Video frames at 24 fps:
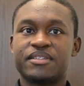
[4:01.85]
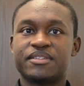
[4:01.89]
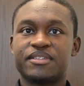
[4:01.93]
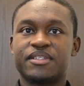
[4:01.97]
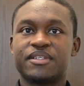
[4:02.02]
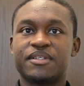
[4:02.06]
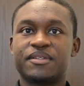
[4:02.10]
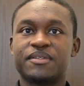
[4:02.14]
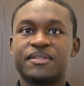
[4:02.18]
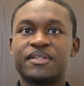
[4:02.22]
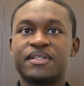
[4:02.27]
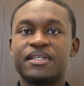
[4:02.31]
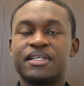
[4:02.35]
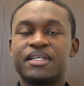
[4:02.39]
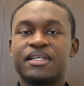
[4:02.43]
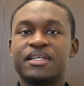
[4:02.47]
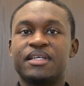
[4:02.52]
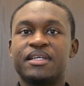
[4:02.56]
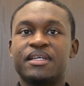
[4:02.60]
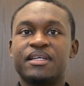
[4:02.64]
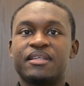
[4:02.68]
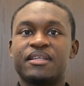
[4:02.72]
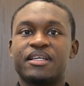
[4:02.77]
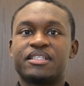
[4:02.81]
So
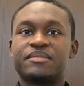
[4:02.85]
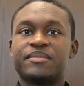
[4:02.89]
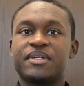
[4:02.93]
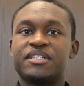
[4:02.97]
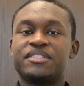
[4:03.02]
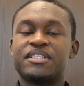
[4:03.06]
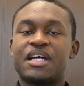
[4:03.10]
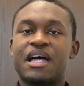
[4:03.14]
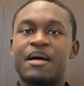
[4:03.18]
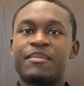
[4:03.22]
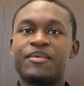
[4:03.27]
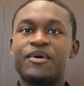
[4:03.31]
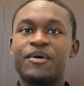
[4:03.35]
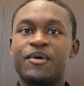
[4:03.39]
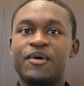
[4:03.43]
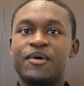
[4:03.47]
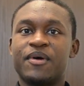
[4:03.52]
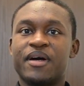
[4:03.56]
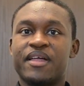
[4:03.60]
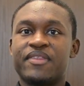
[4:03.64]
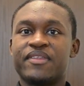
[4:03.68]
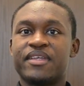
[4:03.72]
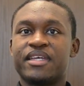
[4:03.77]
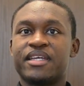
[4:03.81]
that's my job
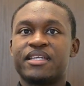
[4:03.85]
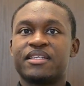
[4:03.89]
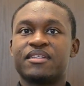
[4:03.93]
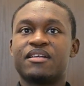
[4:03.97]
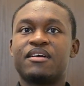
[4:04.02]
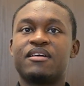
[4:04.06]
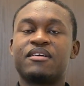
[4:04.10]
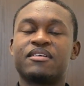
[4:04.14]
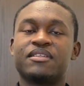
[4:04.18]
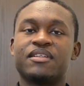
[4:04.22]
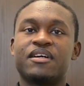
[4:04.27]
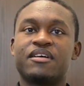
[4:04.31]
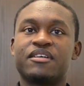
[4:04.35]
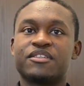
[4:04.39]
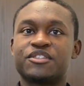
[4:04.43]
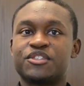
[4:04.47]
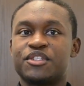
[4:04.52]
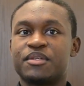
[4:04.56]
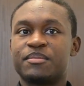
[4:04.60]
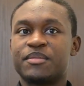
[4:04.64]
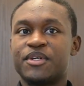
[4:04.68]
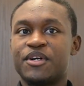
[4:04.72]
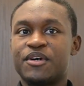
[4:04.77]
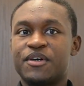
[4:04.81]
goal. And then
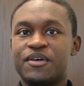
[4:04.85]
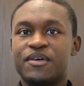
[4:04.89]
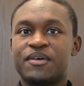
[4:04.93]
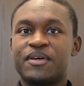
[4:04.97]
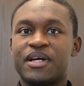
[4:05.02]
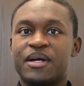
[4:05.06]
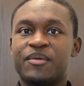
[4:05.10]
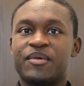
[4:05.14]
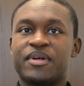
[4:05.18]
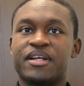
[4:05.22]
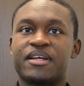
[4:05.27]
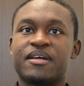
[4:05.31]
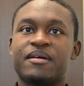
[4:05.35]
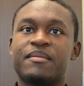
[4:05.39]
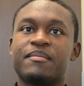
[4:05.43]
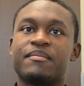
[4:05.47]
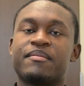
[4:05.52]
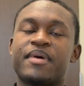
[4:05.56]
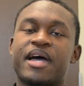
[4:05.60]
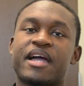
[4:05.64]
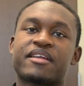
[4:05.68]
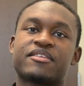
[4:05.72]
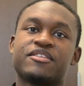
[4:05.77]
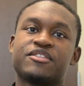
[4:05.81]
long-term goal, I want to come
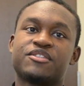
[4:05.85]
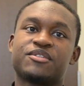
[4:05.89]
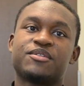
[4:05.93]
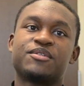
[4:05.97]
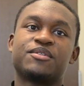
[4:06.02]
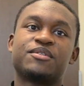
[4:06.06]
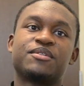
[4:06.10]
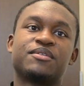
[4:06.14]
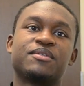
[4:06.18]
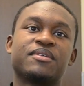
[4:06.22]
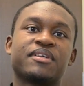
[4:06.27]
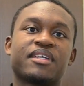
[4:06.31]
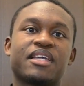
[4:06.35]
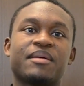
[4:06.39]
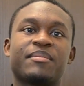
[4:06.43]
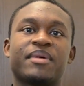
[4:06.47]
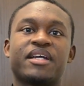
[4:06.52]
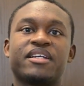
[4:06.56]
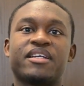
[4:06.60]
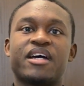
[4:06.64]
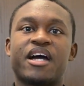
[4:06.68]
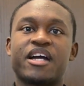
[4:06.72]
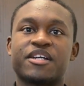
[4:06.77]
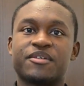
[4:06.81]
back to school and get
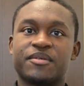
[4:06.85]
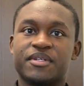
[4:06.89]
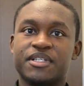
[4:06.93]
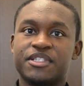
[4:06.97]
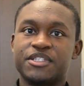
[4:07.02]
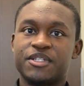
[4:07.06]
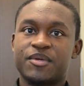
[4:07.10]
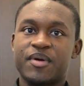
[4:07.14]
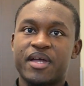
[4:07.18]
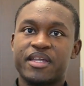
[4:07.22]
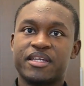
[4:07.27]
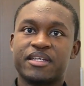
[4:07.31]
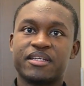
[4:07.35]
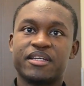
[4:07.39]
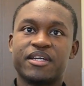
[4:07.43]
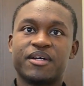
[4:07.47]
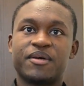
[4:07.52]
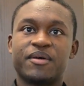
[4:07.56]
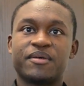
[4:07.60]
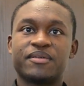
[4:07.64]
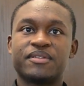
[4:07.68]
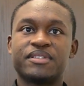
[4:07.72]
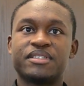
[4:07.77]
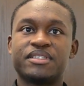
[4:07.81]
my doctorate so I can
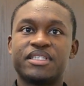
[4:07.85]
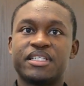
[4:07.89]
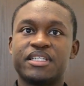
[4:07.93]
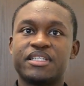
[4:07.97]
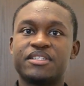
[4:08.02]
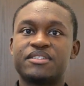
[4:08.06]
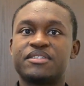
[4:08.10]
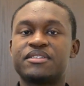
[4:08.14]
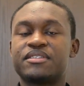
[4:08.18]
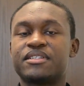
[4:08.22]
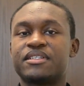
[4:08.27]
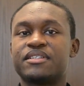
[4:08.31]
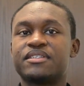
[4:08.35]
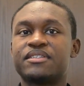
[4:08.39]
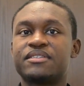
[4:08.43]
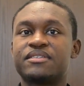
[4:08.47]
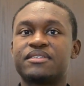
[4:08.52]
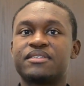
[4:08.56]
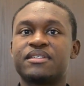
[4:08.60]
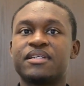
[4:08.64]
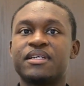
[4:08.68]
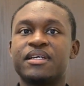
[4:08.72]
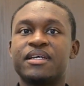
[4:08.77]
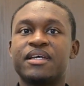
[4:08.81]
go and teach,
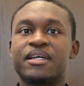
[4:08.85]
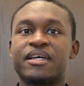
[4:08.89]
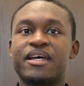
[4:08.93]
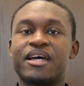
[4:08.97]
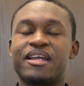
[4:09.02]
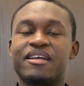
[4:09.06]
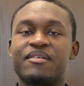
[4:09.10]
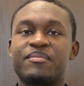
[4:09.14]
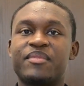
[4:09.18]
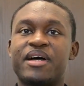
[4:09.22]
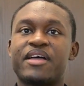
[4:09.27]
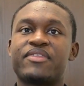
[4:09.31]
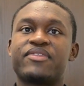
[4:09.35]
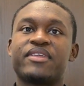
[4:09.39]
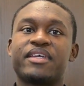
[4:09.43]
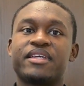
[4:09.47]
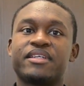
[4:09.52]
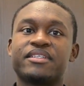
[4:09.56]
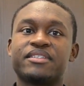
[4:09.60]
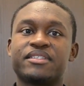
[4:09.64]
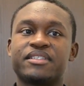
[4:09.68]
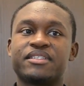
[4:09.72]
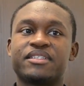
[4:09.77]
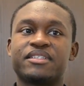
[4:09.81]
because kind of my
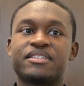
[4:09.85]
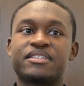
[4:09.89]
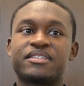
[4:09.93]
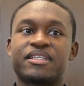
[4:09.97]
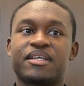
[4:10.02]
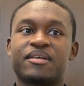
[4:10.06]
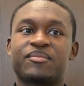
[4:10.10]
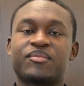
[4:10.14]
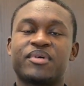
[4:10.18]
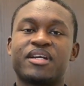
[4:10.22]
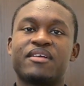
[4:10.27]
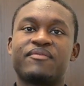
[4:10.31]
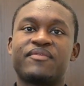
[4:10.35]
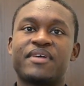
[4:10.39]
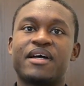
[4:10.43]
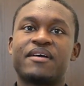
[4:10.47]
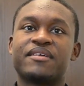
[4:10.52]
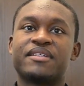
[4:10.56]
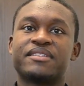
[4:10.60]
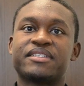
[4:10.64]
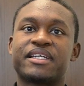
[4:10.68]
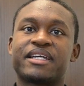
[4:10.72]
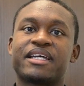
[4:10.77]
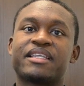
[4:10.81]
things is, like, what I
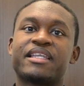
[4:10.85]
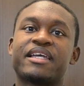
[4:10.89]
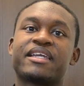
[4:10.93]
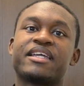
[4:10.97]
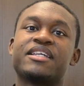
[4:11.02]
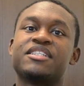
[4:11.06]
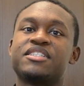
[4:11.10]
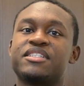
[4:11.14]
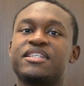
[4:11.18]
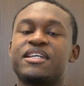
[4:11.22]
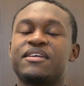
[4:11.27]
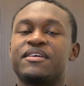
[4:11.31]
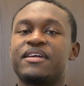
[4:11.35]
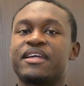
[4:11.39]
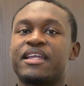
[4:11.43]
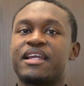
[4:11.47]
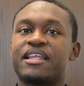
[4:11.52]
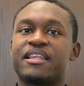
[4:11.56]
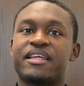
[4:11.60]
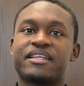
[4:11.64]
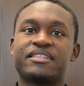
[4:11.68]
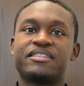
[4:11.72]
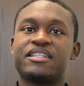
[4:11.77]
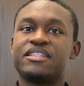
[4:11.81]
found is, like, I like engineering and
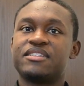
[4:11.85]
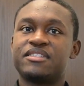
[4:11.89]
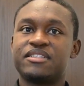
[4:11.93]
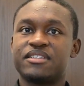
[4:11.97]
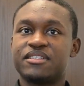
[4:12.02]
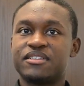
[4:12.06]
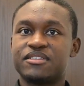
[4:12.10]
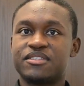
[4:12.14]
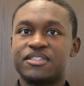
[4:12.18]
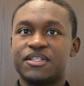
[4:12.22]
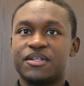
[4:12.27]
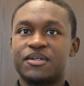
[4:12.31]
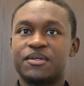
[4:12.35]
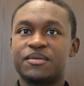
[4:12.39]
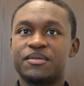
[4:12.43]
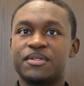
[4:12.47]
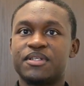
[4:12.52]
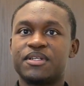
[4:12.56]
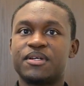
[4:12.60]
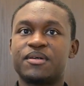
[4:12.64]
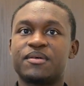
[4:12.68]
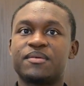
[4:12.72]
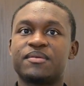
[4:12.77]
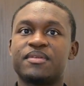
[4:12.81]
I like teaching. So,
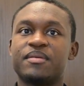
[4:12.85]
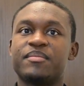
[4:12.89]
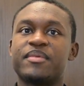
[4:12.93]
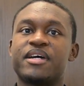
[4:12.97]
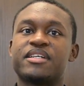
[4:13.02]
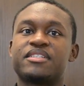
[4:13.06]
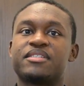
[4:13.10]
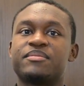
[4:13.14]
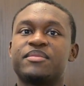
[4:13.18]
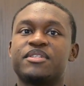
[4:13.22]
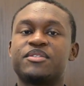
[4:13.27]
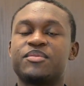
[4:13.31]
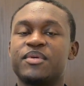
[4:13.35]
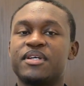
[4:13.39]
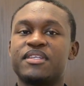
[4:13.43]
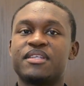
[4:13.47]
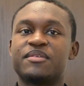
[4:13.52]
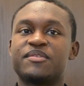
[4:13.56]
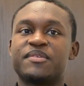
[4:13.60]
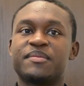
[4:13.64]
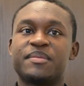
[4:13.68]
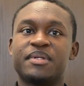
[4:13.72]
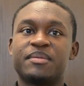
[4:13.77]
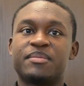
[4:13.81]
the mesh between
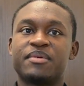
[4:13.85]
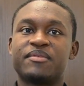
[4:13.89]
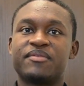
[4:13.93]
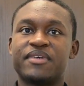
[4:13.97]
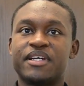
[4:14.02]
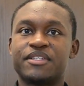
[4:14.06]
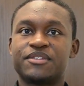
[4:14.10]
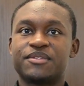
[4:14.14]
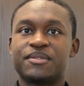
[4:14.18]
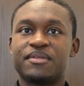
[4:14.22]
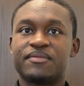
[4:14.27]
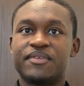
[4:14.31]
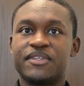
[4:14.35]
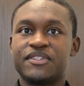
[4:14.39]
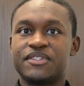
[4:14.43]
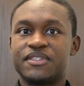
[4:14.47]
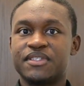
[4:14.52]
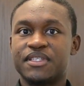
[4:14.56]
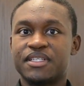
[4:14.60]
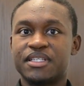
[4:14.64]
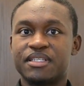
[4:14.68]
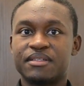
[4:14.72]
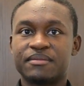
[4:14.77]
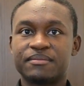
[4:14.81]
them would be a professor
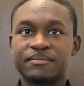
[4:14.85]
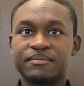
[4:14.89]
eventually.